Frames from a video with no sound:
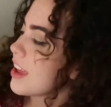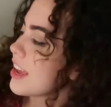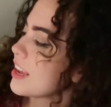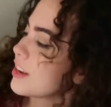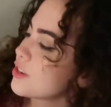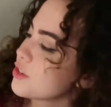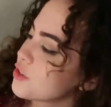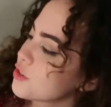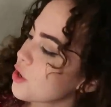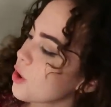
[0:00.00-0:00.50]

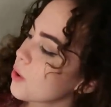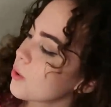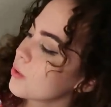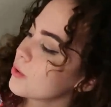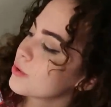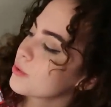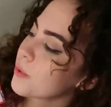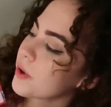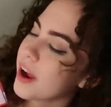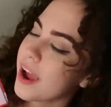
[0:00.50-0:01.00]
It
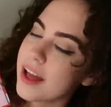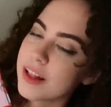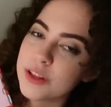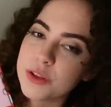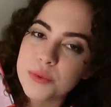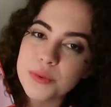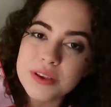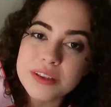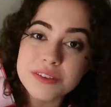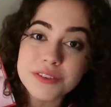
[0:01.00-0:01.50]
shows where
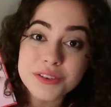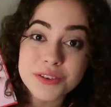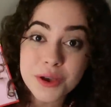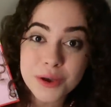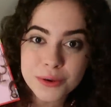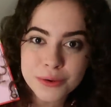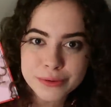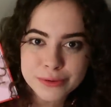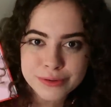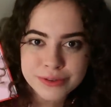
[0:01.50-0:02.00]
Eloise
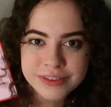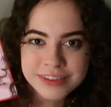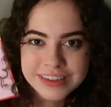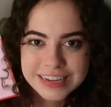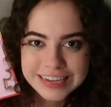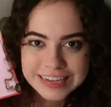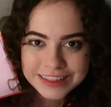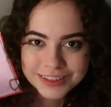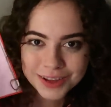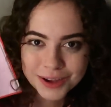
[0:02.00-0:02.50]
goes
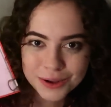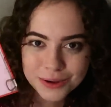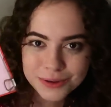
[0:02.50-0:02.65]
in the